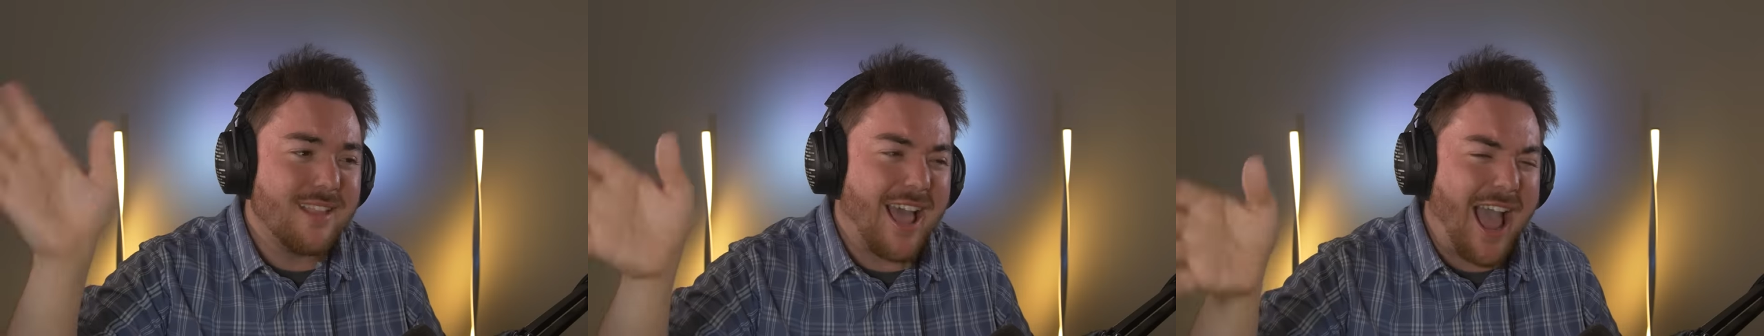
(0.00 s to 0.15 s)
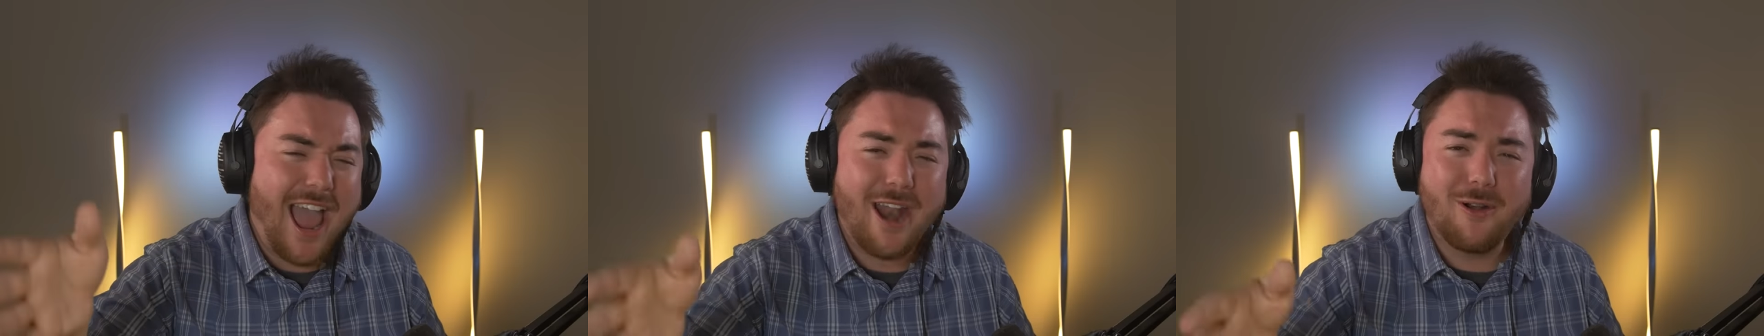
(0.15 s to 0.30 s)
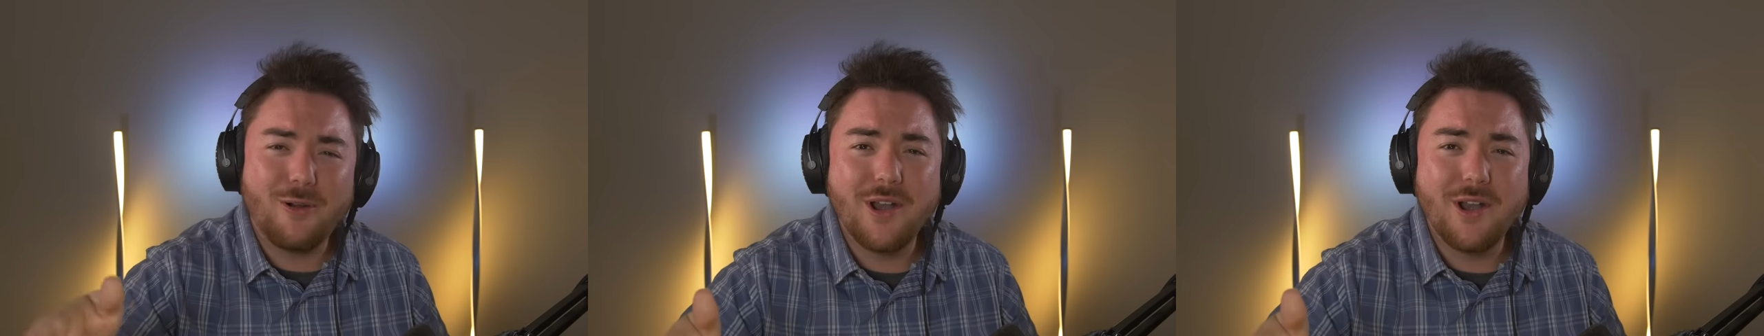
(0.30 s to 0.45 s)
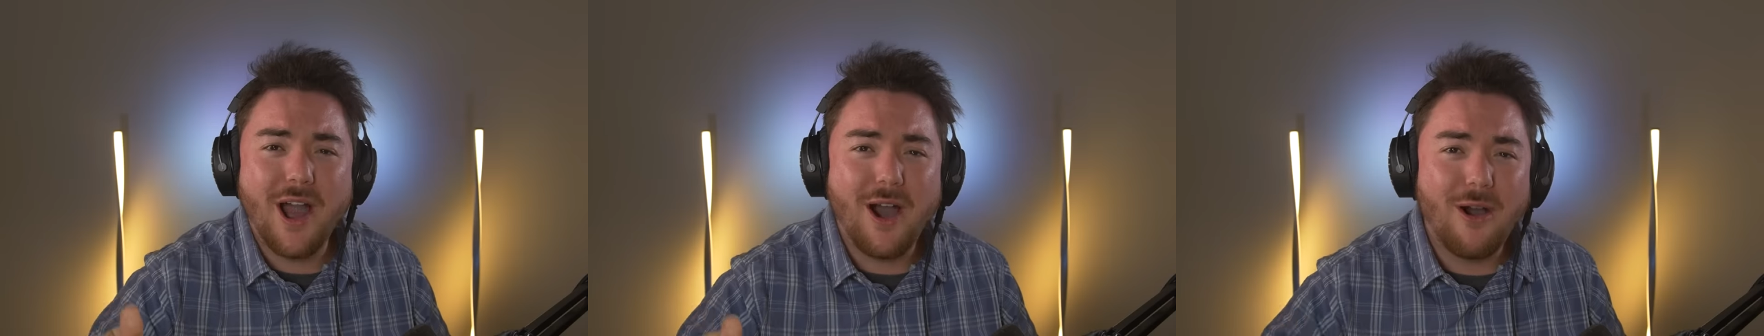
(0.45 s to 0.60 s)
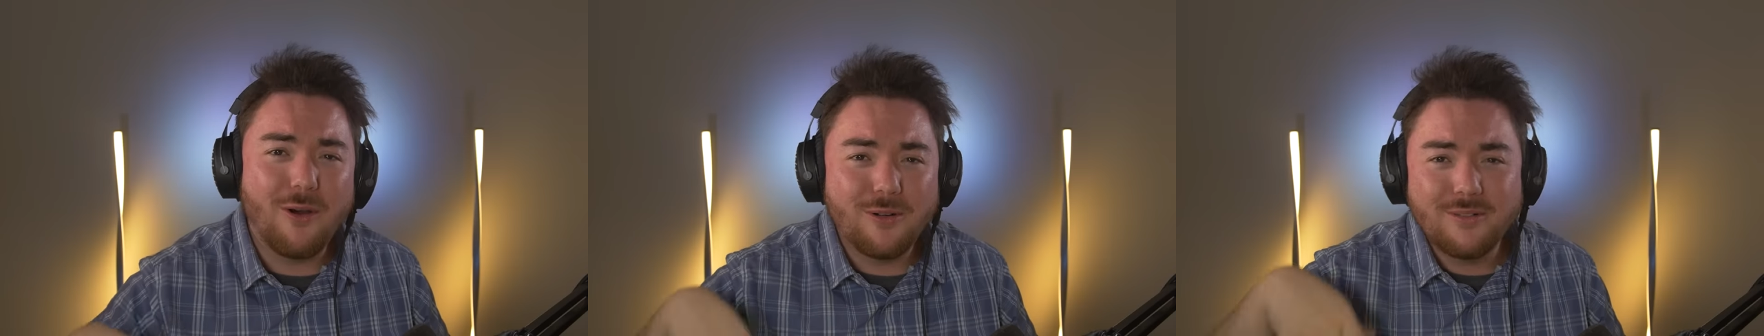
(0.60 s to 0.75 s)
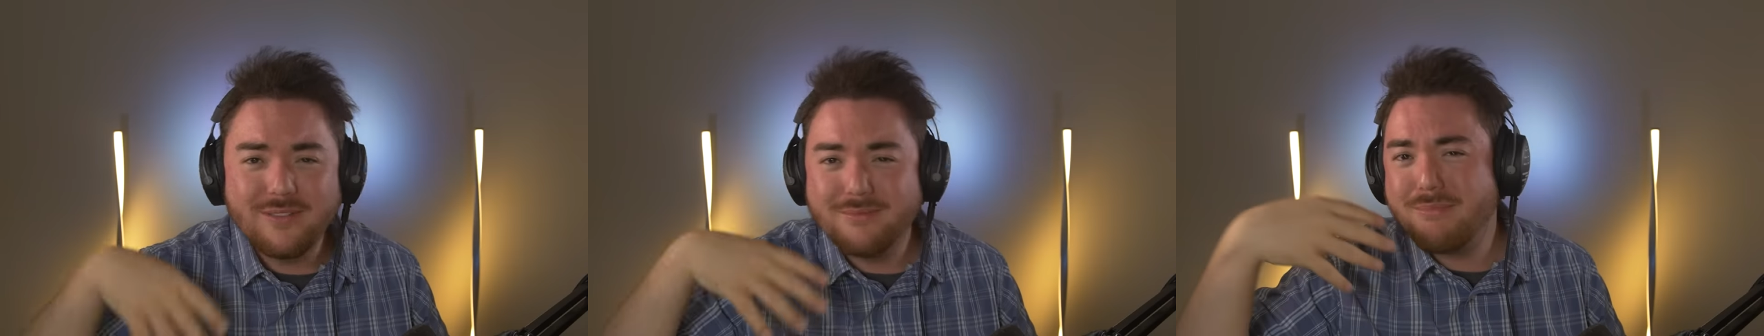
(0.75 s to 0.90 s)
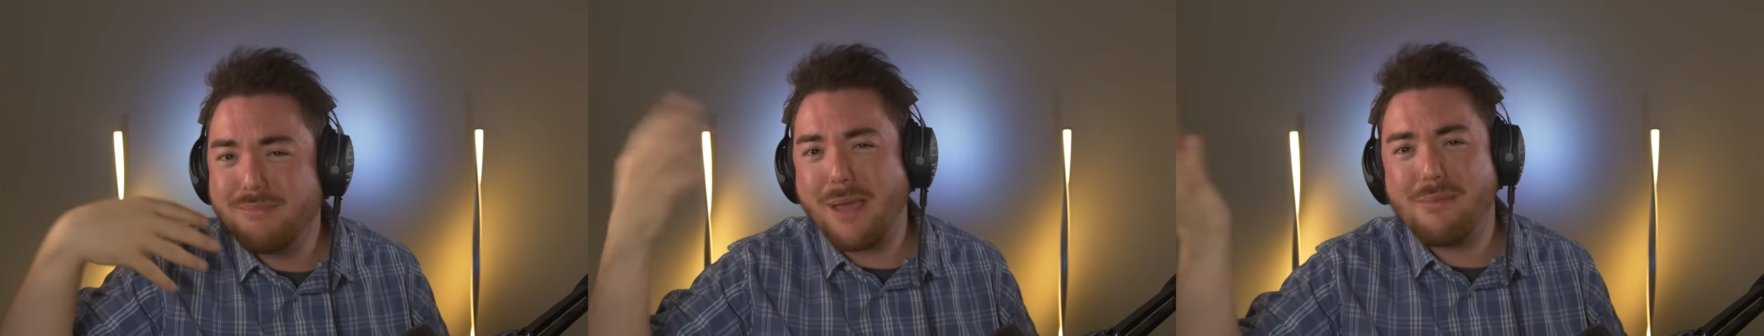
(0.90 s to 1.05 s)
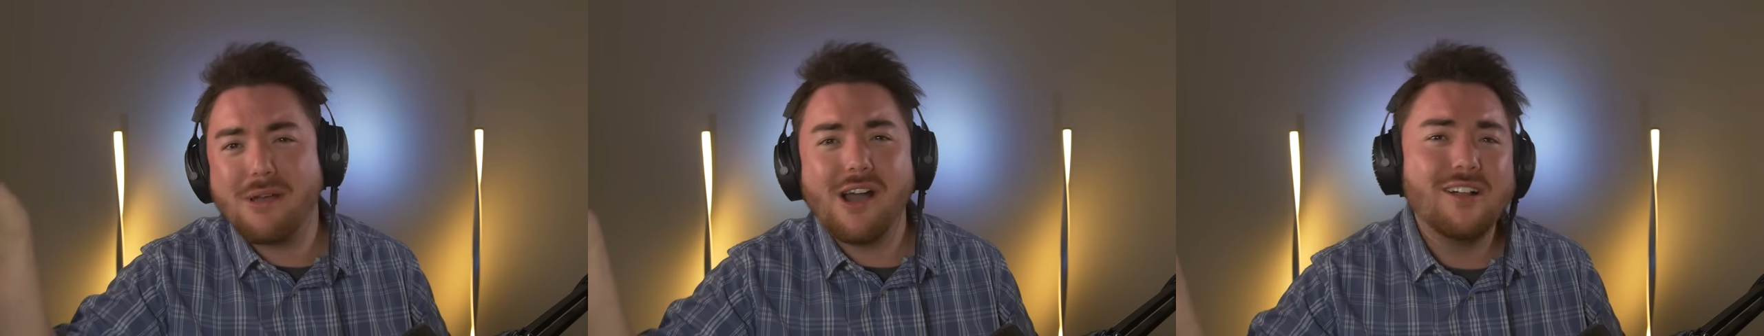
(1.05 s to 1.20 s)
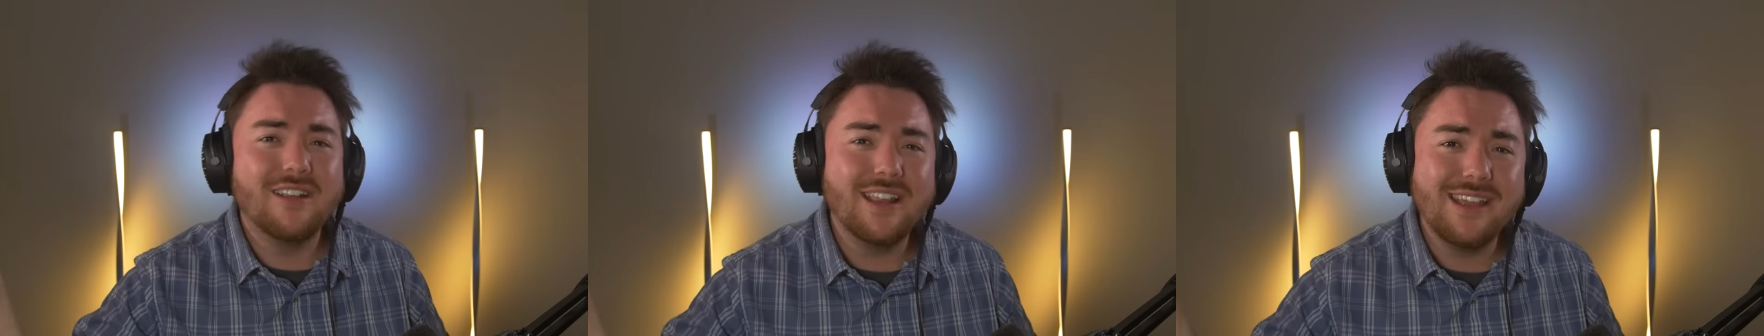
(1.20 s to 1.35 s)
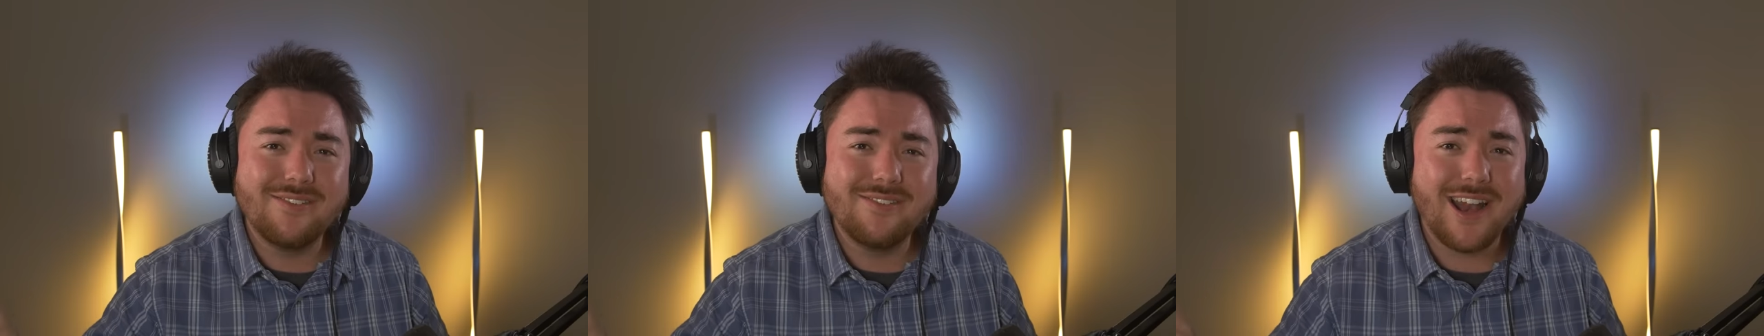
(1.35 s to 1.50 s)
I don't know. Maybe
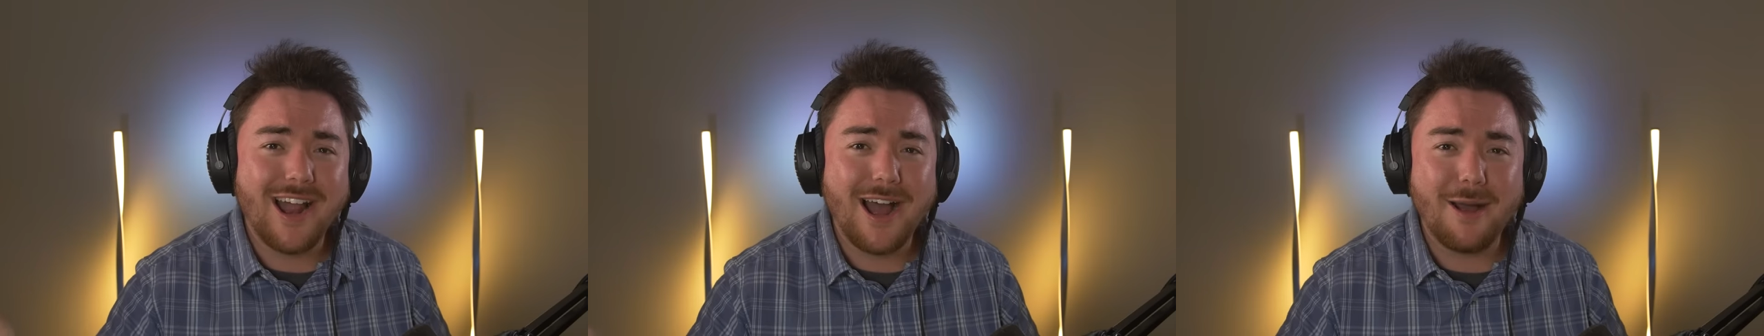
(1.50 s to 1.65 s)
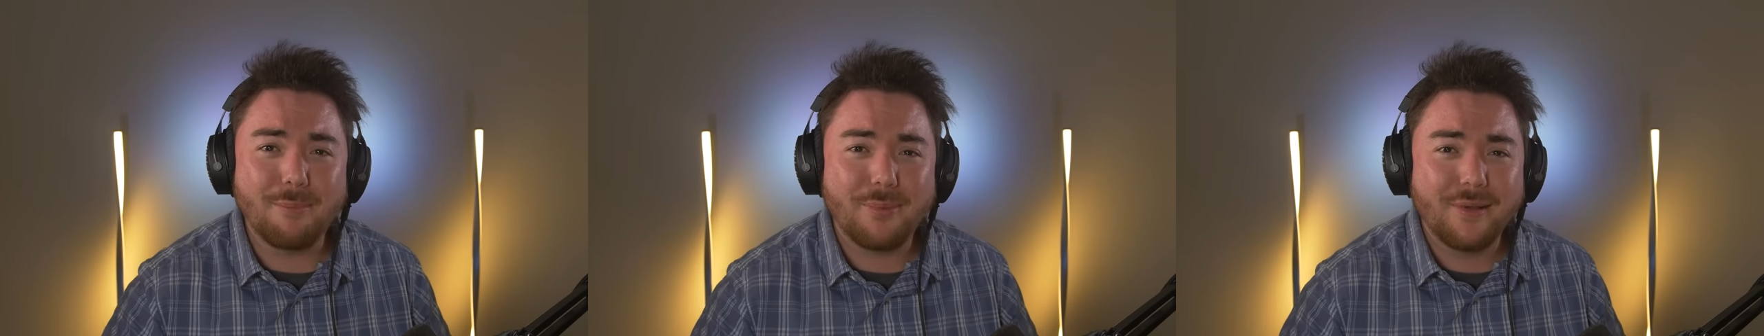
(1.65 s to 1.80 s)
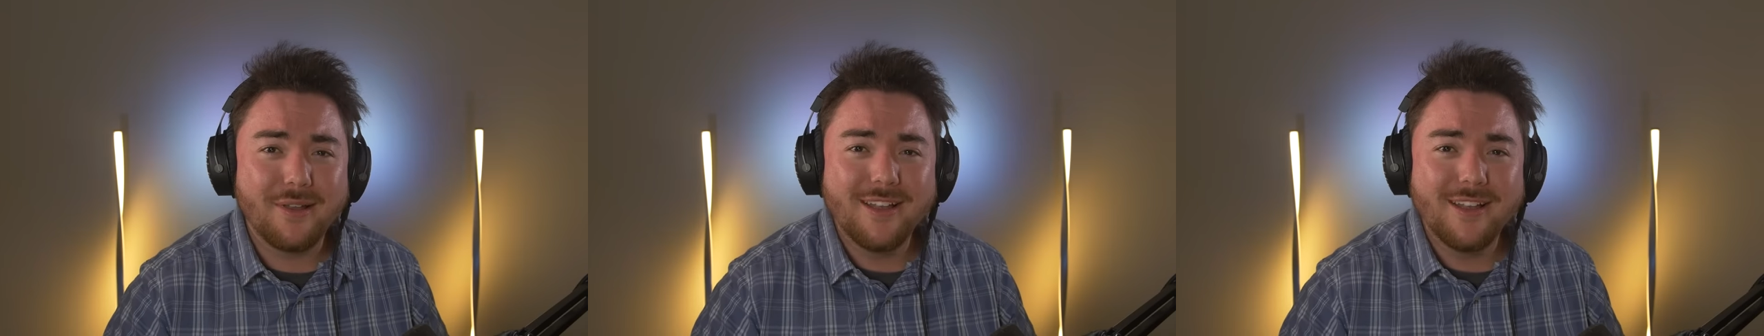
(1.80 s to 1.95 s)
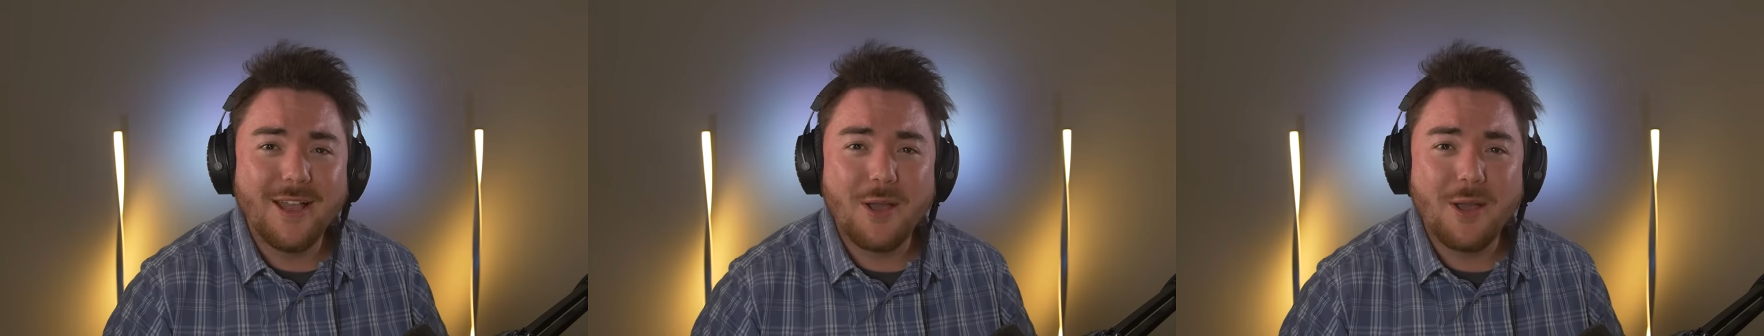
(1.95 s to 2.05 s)
I'll leave it up.